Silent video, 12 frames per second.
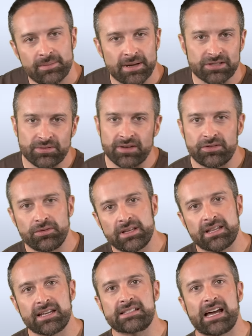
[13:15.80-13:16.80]
the best way of
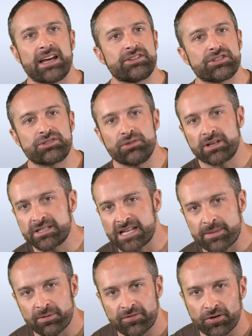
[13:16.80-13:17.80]
doing things. I just do it because
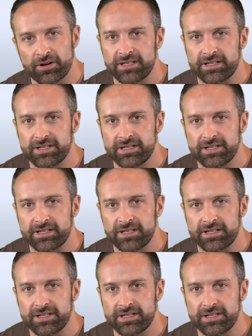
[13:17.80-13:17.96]
I prefer